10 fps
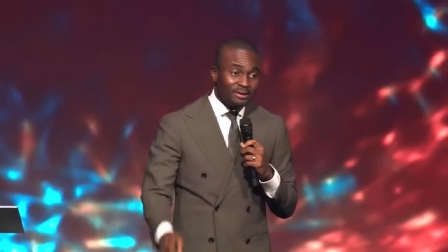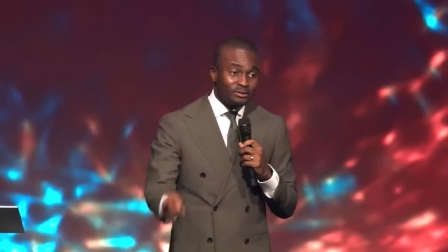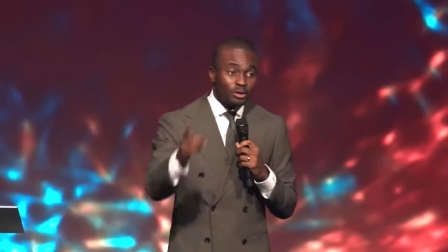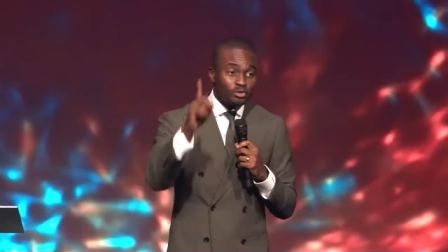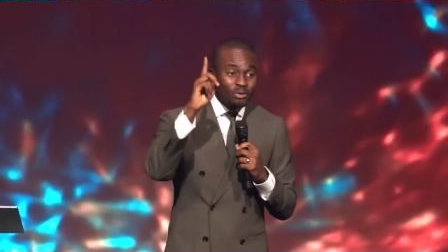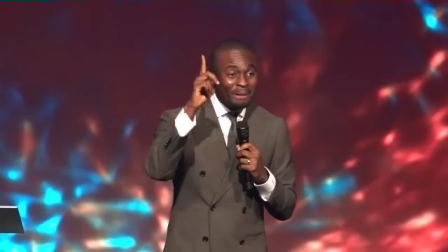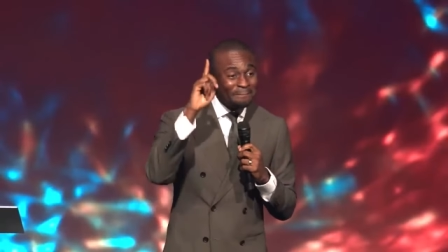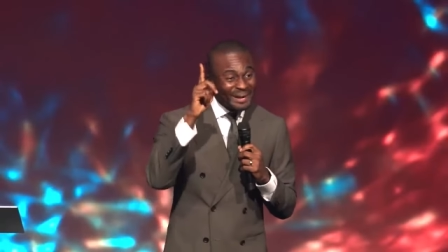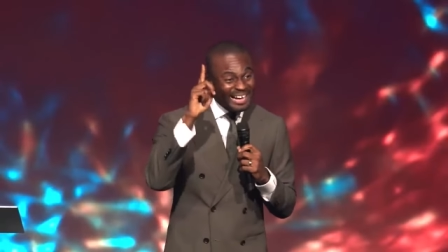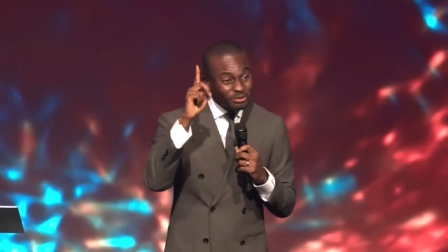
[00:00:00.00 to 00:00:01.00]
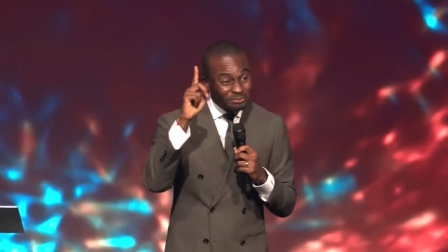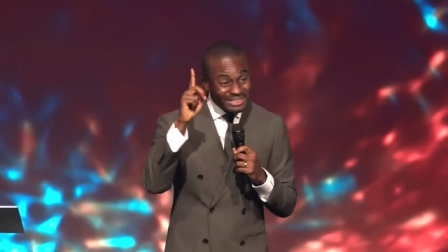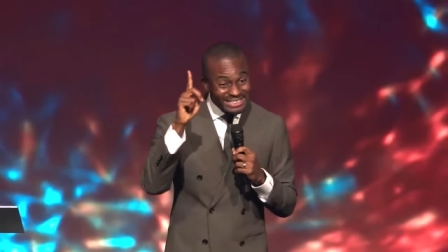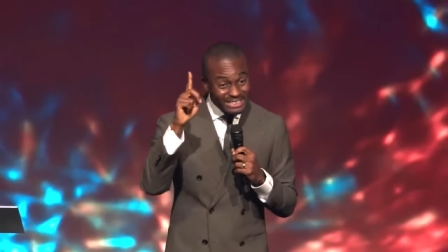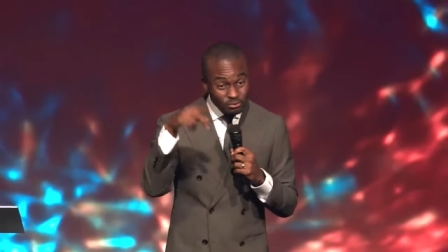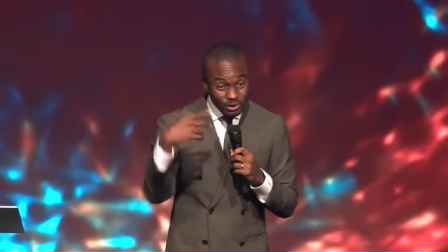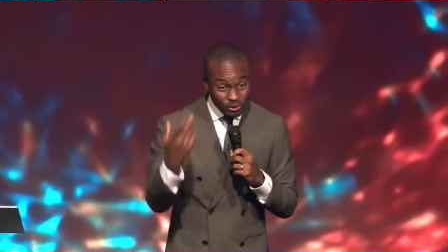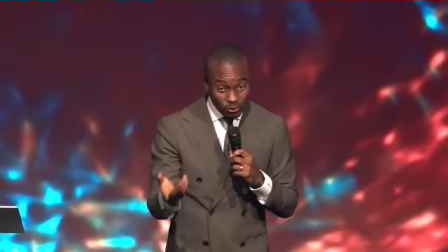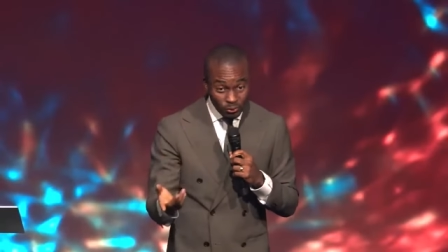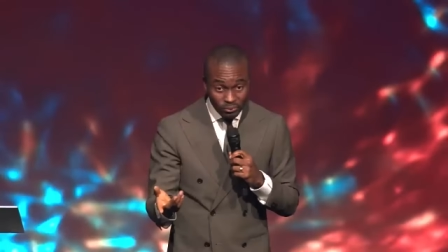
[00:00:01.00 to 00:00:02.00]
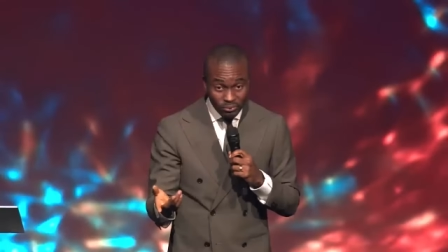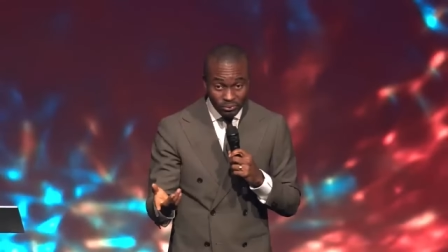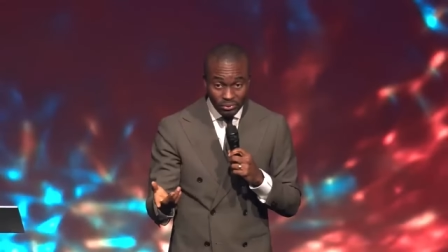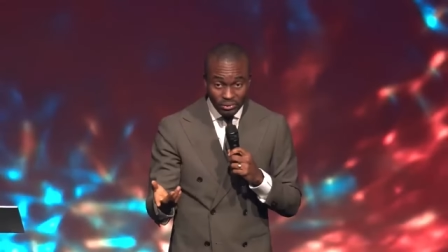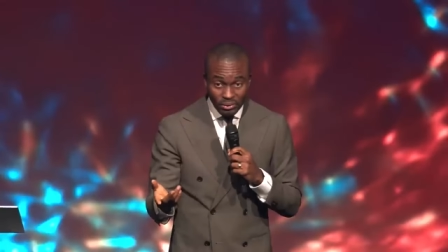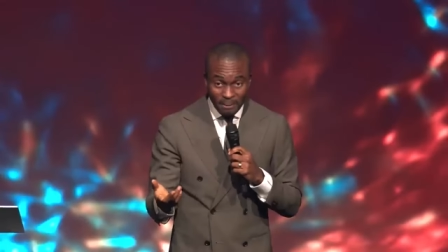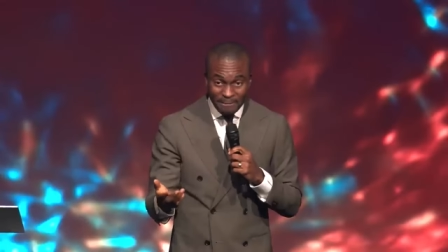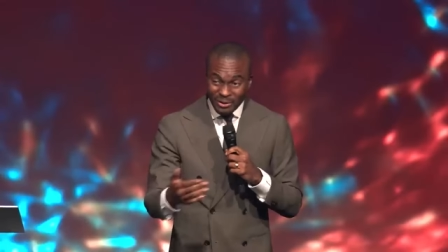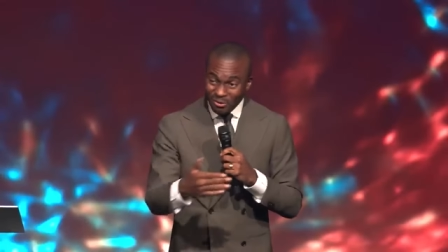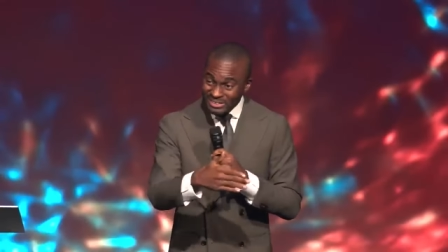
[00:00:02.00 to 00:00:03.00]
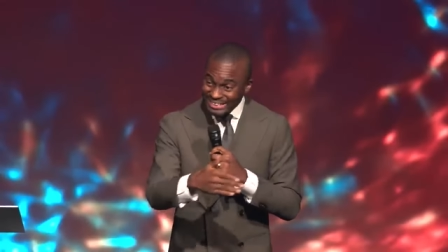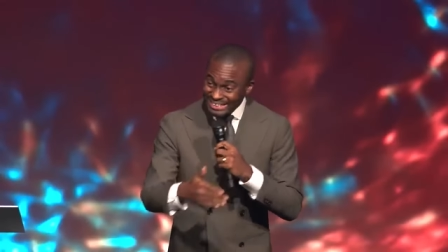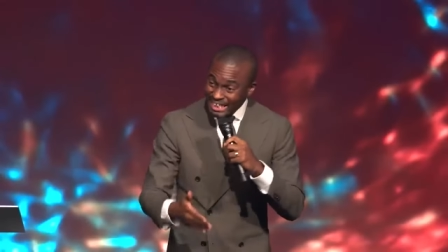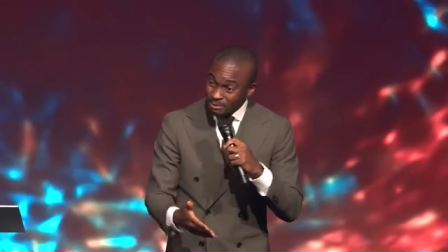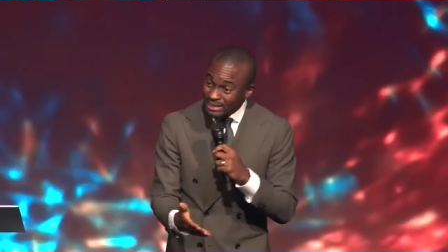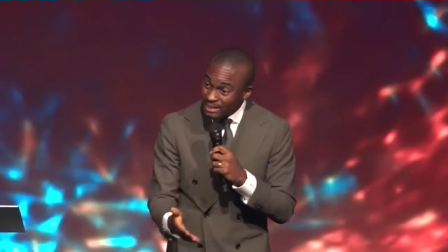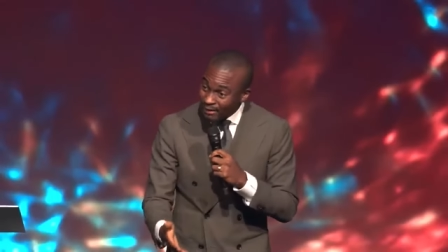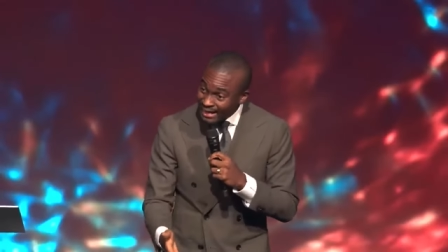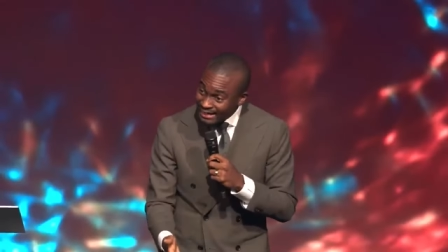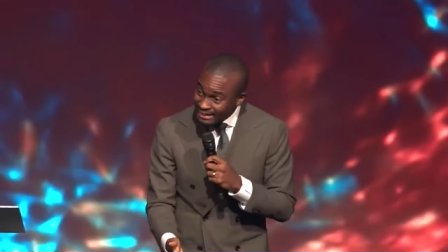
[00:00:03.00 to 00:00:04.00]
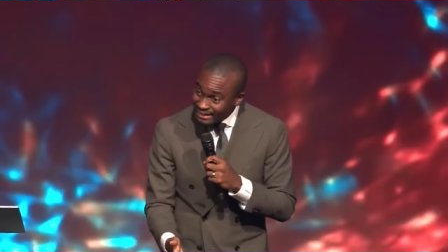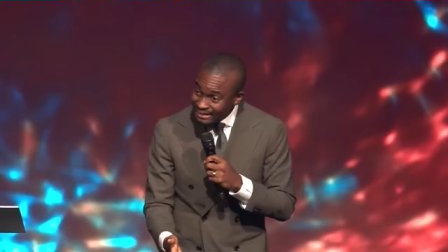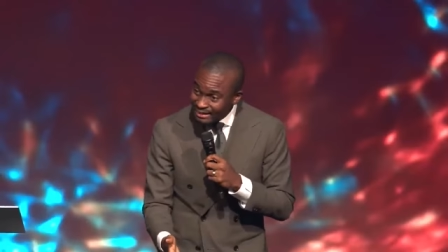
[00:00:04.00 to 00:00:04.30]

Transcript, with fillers: Not one part of the seed will grow because it has been divided.